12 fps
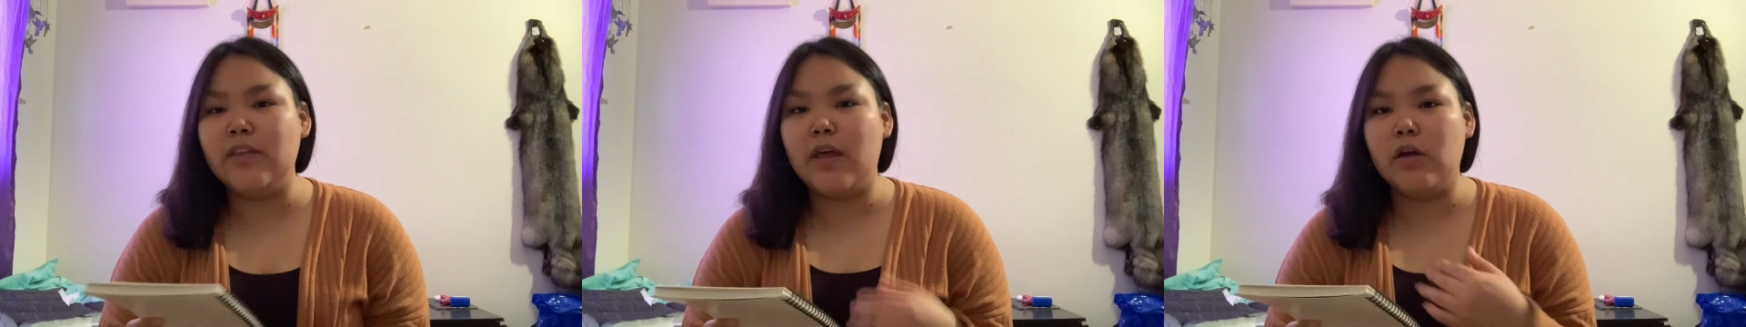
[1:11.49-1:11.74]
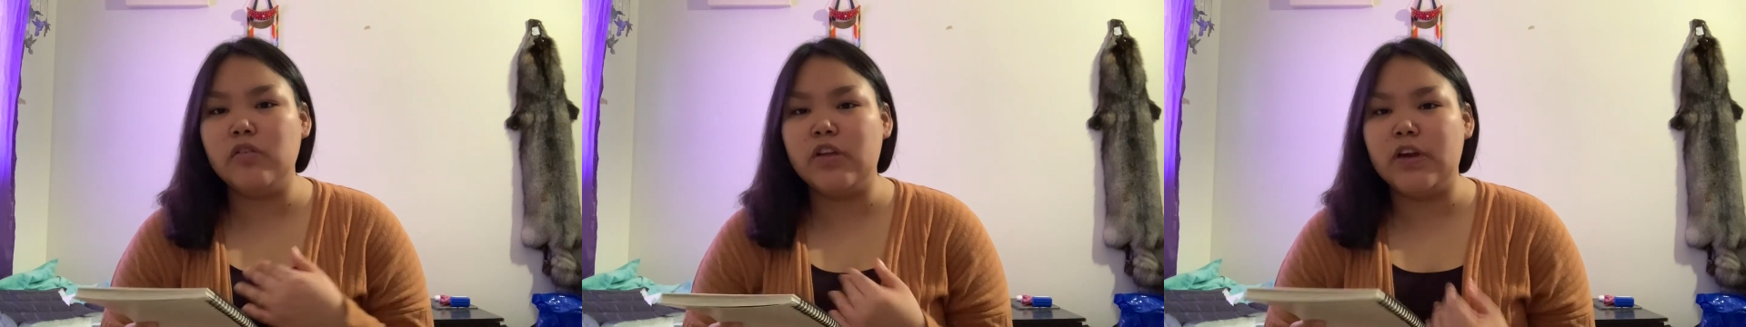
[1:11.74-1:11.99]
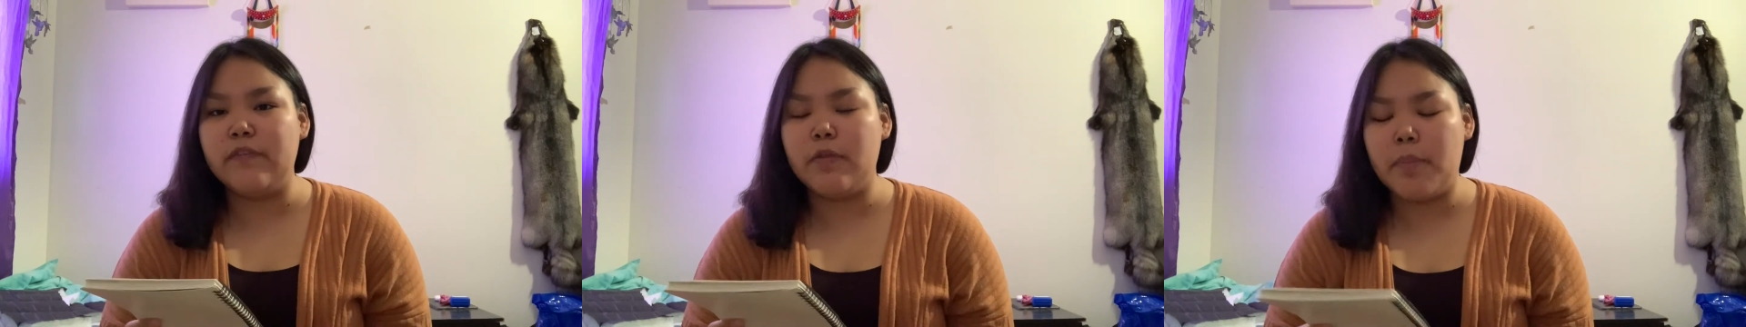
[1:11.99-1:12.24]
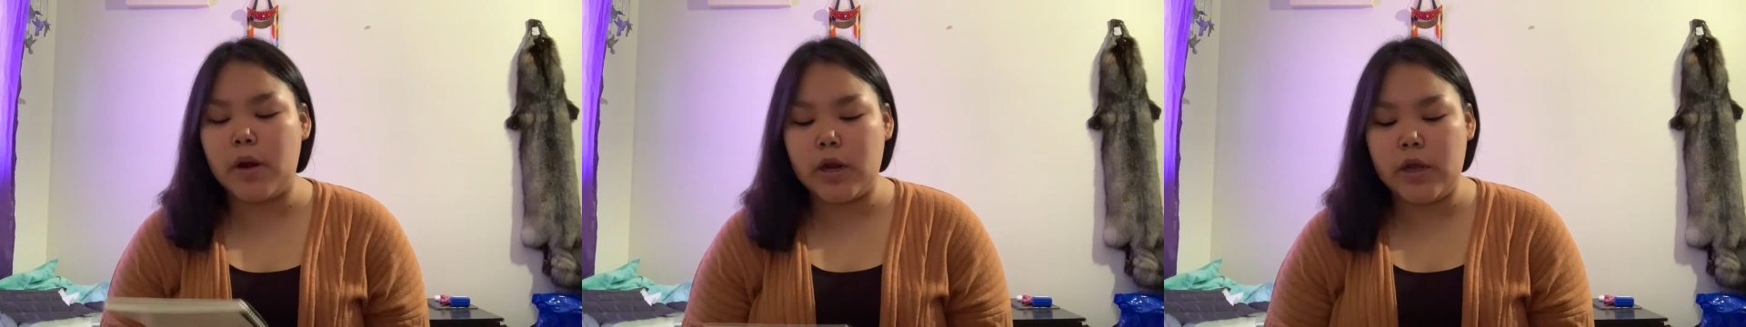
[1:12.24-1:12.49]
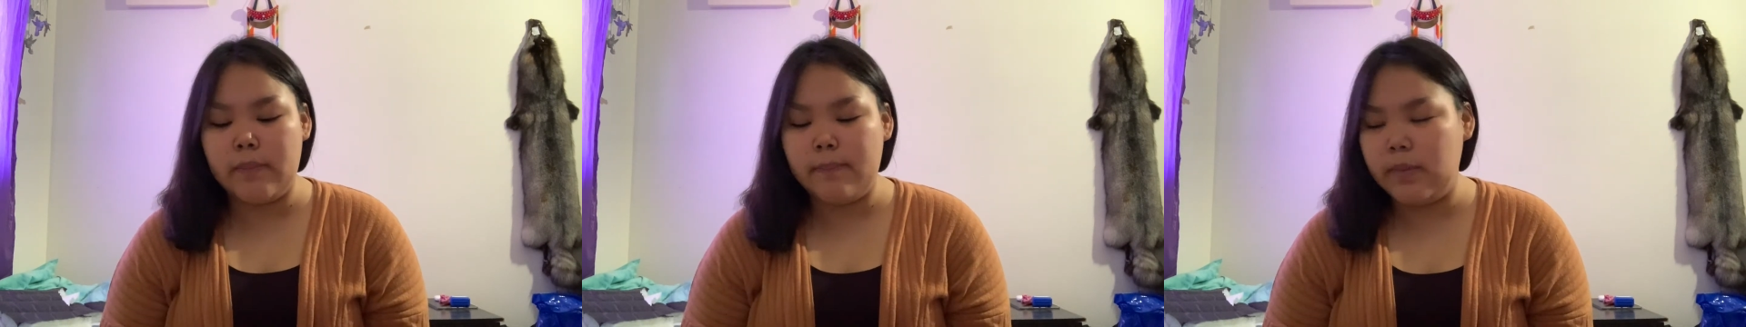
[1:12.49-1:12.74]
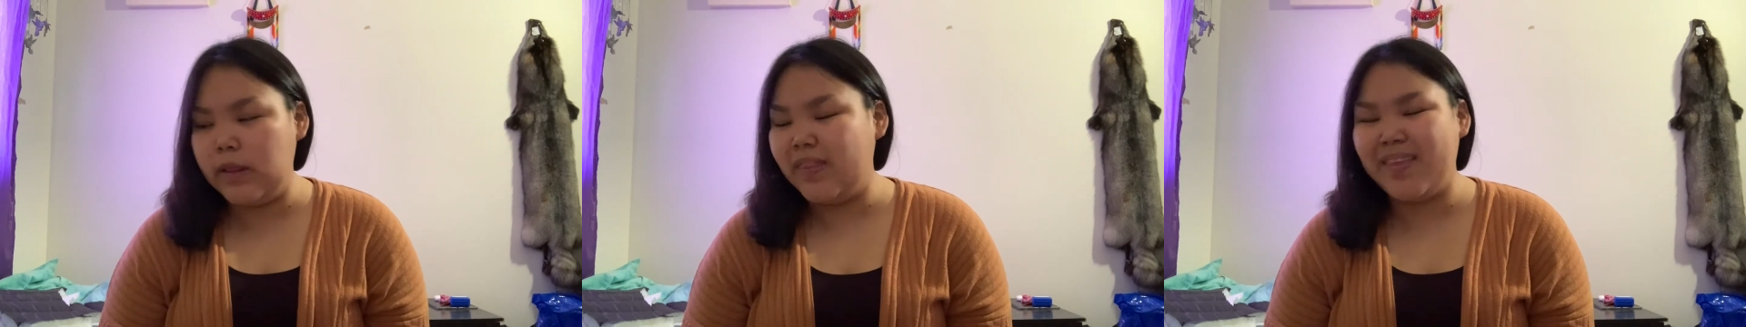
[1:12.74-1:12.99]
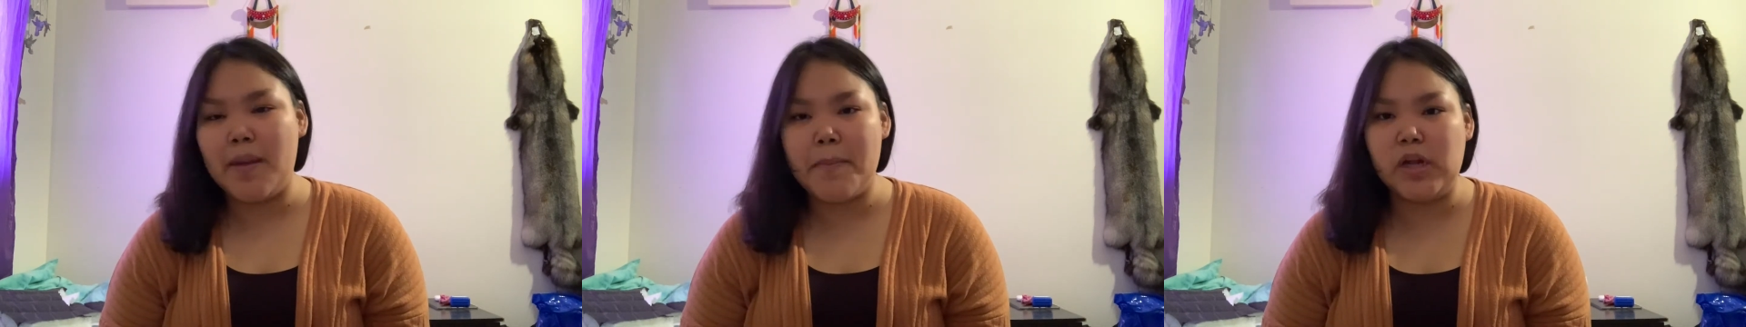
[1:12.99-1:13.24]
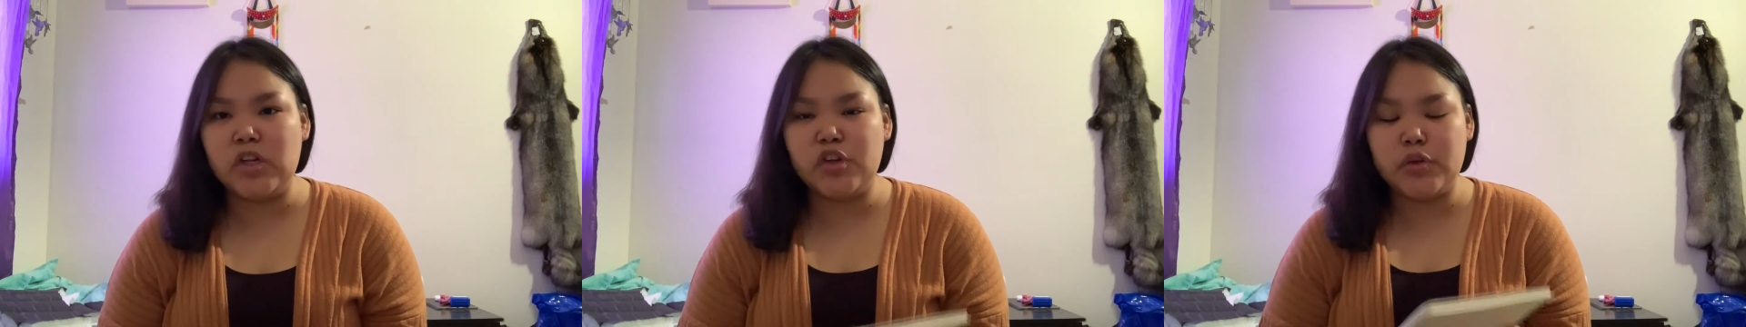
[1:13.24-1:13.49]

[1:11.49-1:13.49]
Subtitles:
the outside of the parka, like the commander.